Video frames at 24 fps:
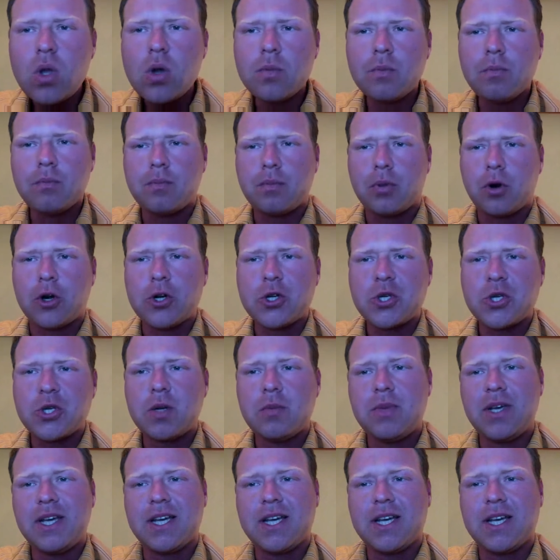person
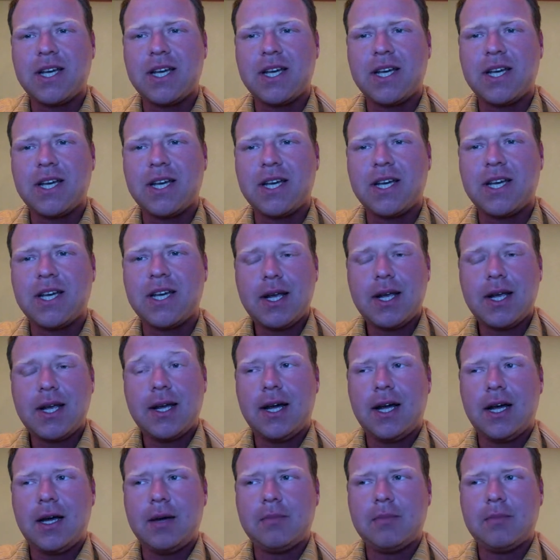because,
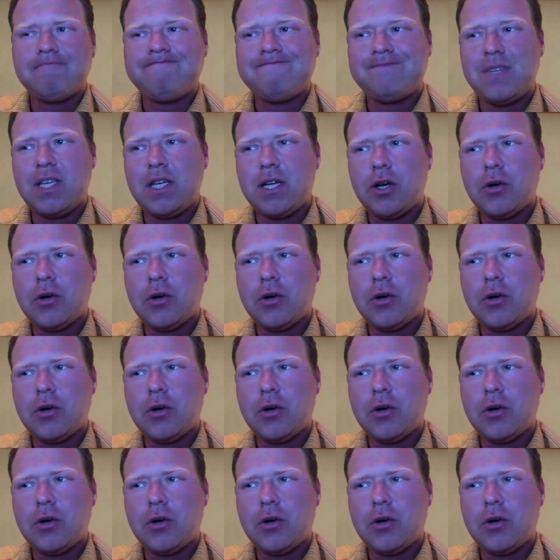he